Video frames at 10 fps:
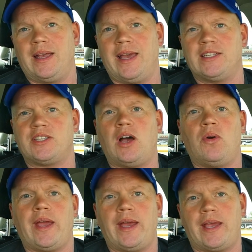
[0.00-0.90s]
It's an
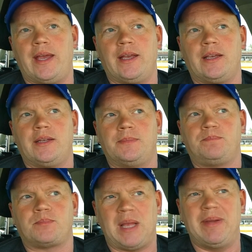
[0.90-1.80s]
okay cake.
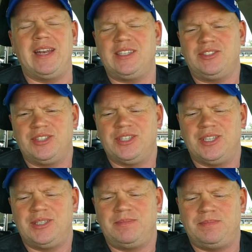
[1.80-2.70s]
I mean, it's
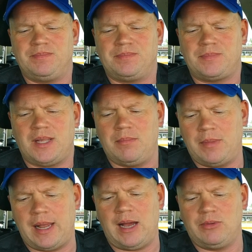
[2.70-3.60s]
good,
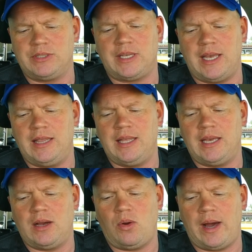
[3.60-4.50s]
but I would say
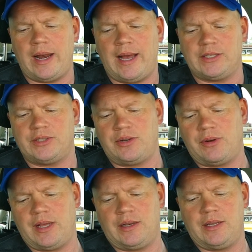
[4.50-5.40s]
the uh, white icing
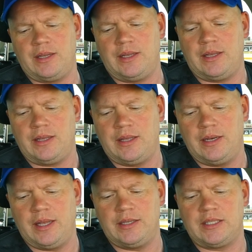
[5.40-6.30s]
around it
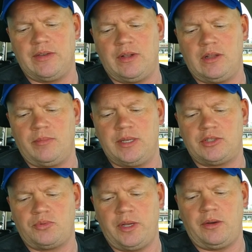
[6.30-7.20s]
does give it a little
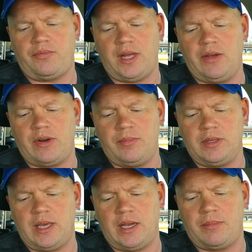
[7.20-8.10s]
bit sweeter flavor. I'm
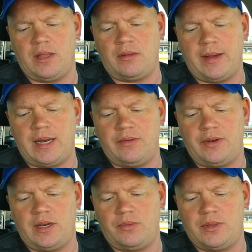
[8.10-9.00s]
going to take another bite
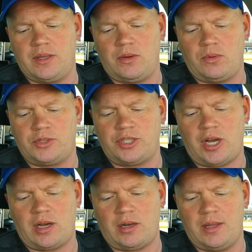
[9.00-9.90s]
over here with the
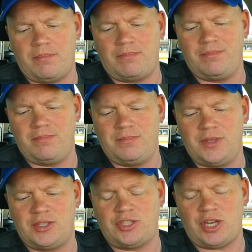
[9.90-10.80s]
chocolate
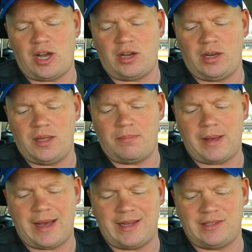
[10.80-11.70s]
the chocolate
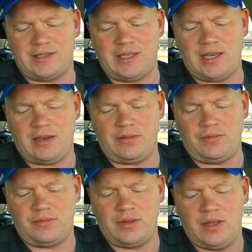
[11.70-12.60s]
by
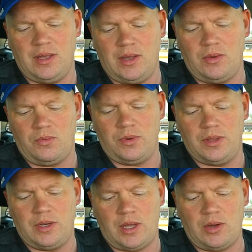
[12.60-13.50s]
itself
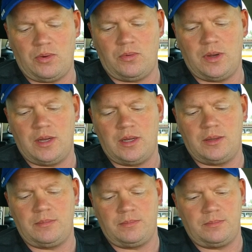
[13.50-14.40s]
with no uh,